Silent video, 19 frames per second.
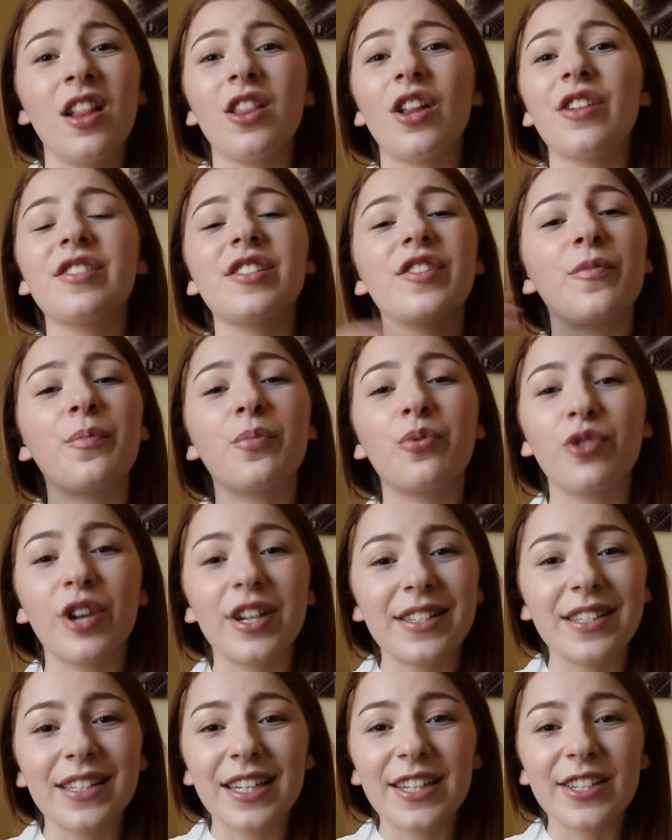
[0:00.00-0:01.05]
Lots of
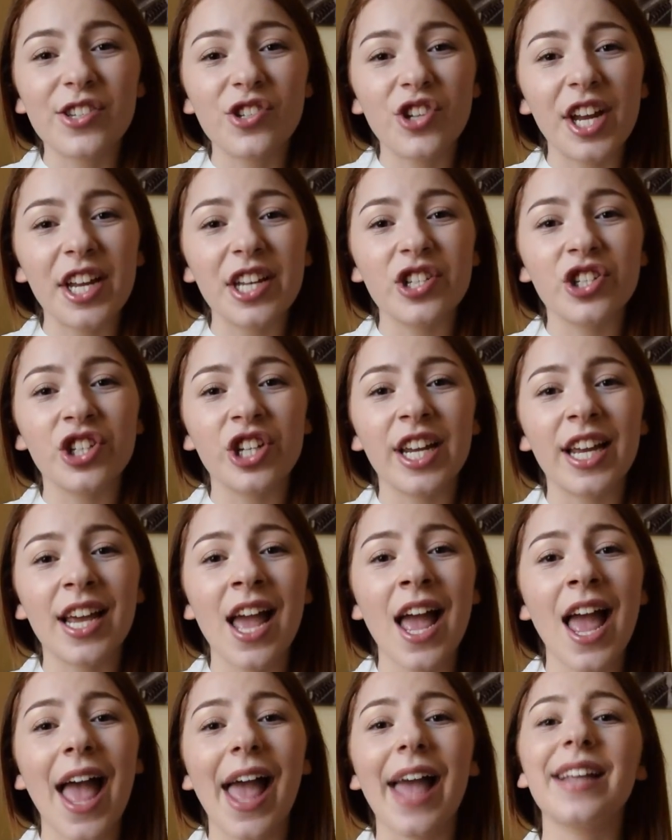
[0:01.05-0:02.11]
present exchanging
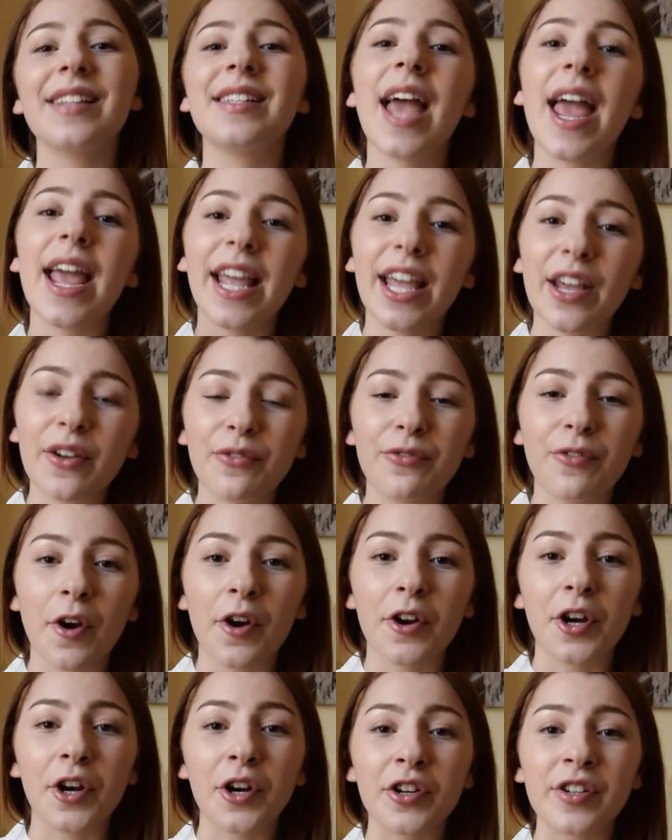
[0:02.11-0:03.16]
and taking
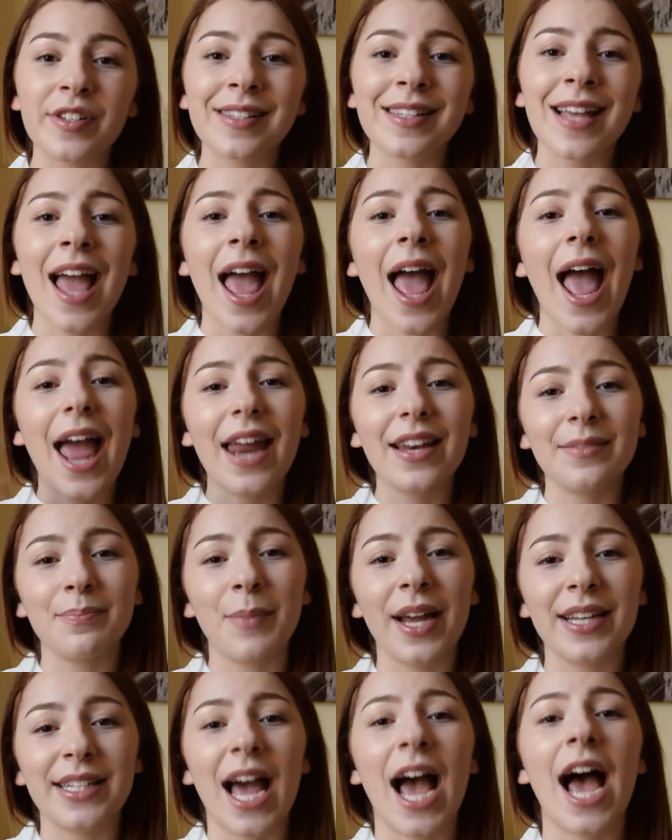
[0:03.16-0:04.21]
photos and
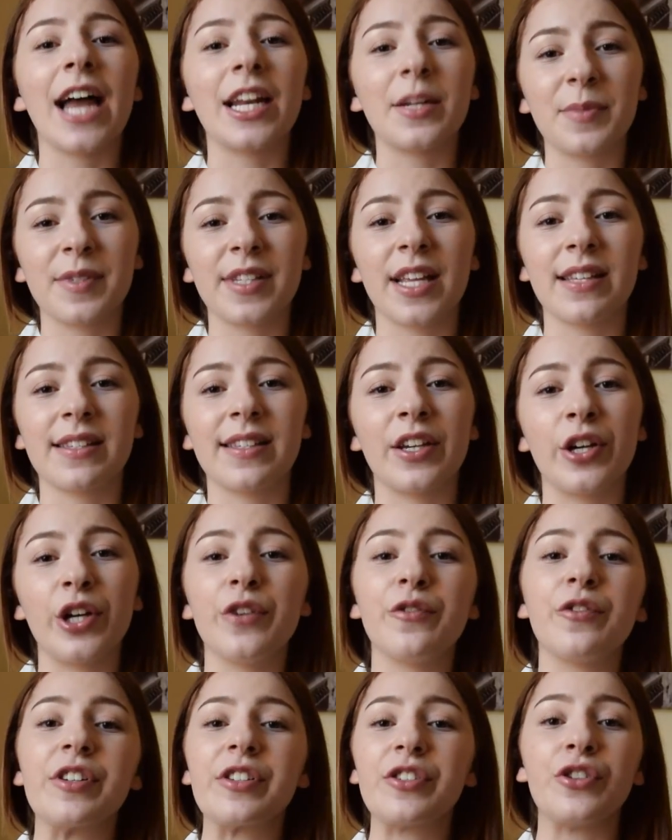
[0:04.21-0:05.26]
my dad obsessing
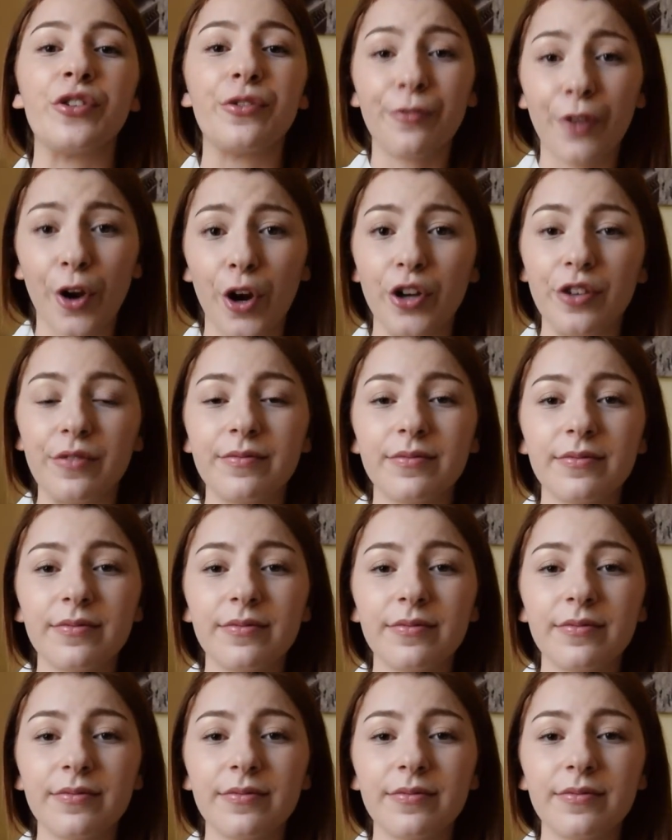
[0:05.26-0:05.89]
over his new phone.